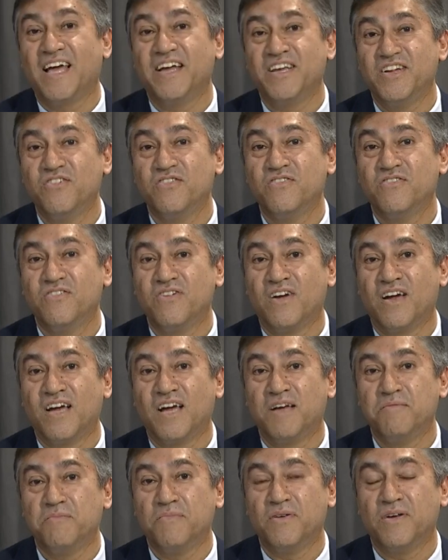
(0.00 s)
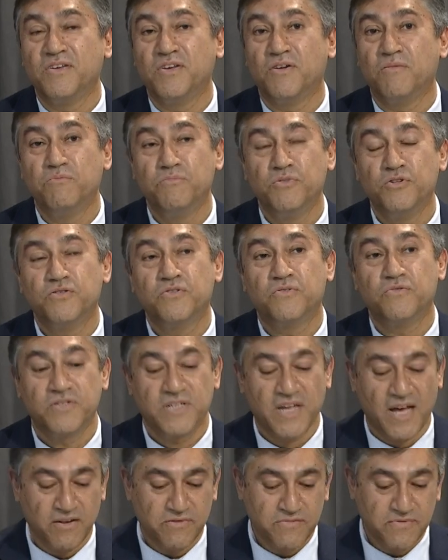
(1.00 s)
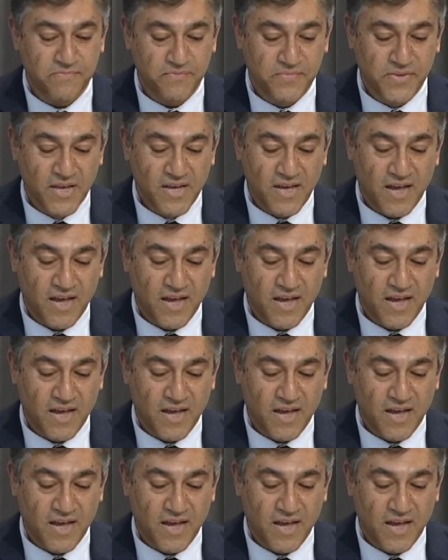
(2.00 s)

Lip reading: let you your mood go down.